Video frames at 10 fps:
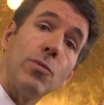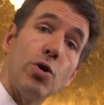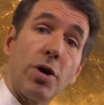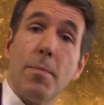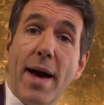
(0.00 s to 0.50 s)

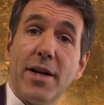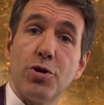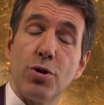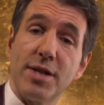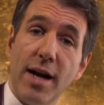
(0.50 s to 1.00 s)
You can make
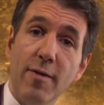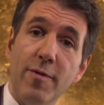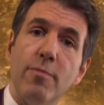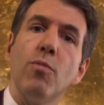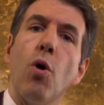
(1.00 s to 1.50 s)
it
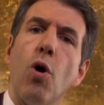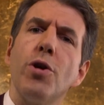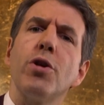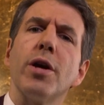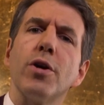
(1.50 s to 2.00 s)
yourself,
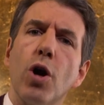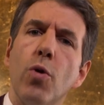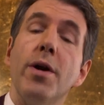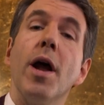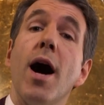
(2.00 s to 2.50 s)
or you can
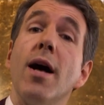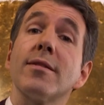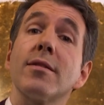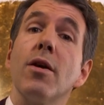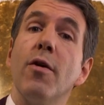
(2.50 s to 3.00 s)
go and
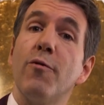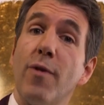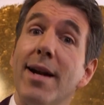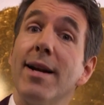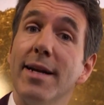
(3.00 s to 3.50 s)
ask a
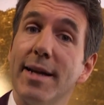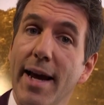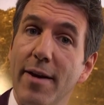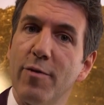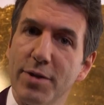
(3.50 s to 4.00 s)
friendly
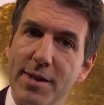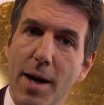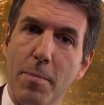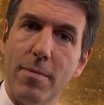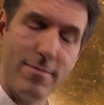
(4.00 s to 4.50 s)
Dane for
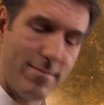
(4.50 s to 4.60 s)
some.